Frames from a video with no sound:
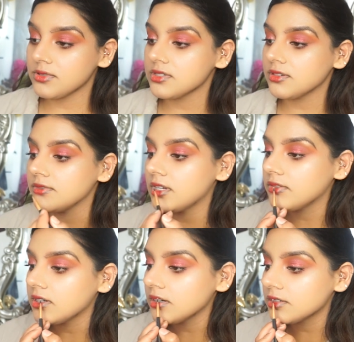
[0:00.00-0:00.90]
which I've
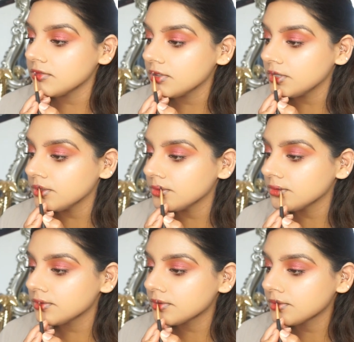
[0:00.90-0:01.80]
never actually really
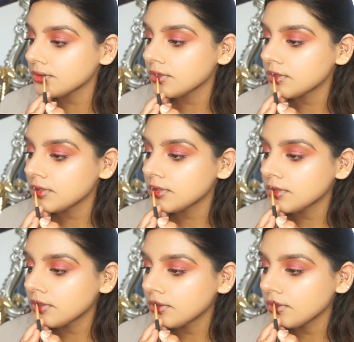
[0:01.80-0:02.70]
used,
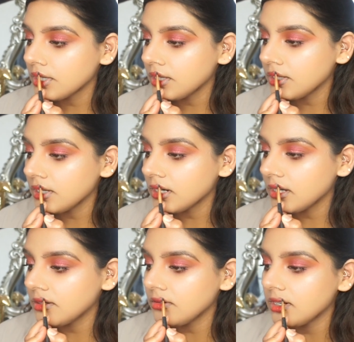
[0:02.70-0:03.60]
and then
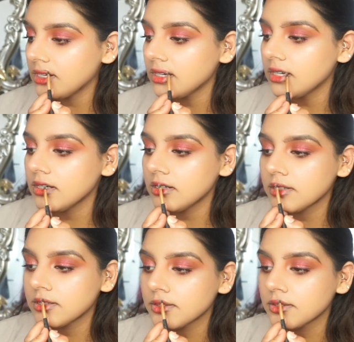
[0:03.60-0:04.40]
outline